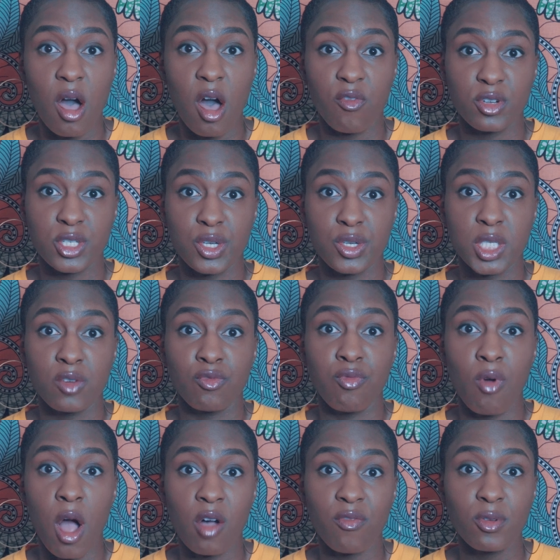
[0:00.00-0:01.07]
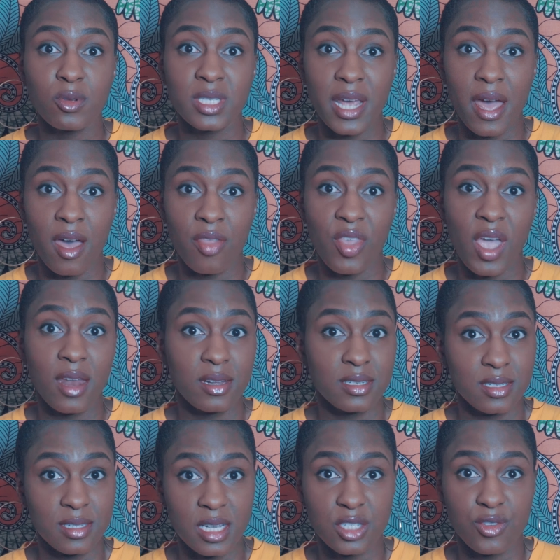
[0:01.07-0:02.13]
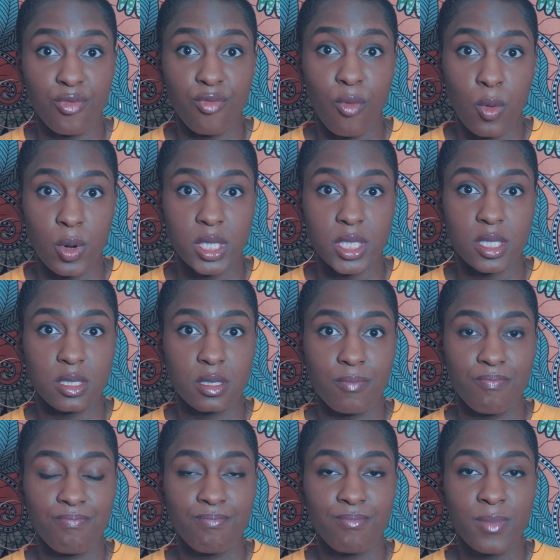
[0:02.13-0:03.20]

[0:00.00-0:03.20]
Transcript: officers of wrongful death and excessive force.